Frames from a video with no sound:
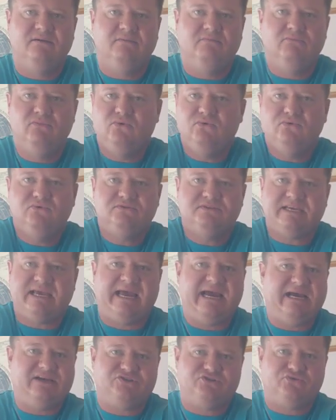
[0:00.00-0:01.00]
moons,
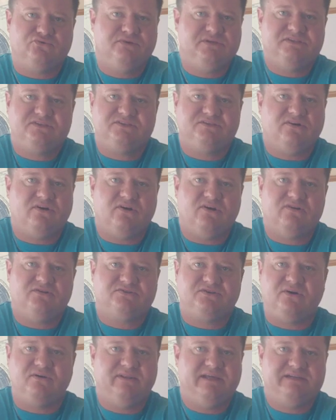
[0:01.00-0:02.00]
asteroids, stars,
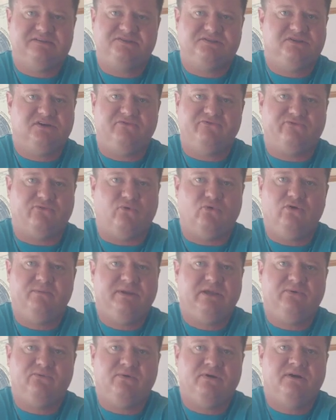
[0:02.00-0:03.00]
all that stuff
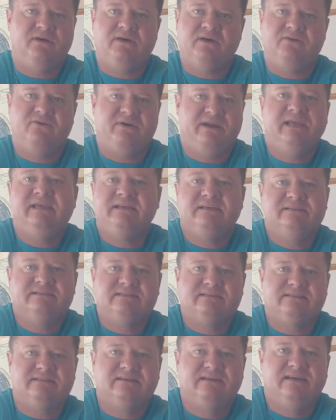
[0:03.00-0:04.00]
orbiting one another
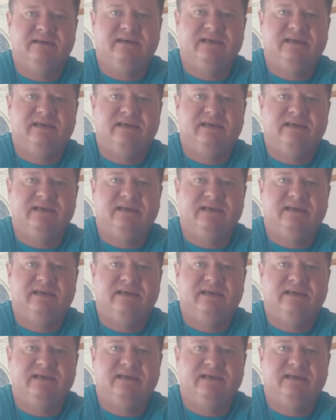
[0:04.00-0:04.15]
is.